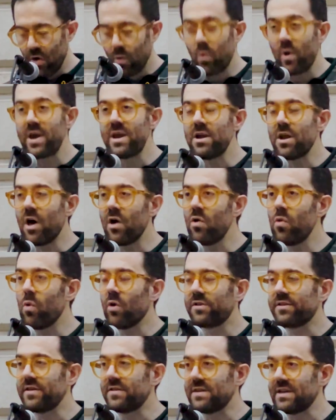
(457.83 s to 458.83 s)
We know
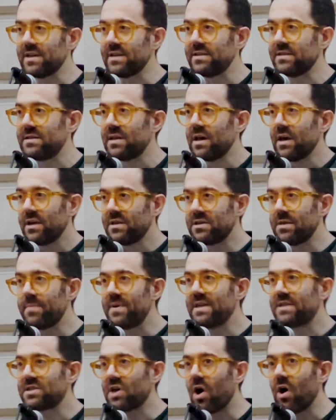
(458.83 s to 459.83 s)
what it is to
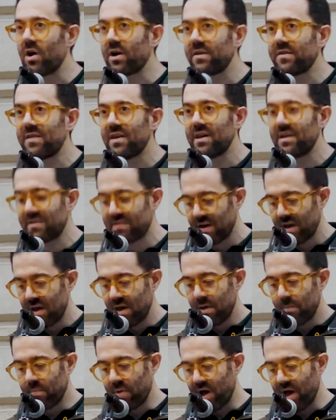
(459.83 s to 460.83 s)
be targeted
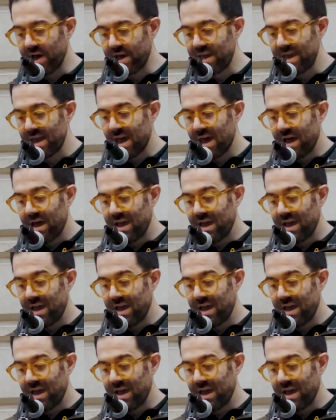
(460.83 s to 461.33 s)
by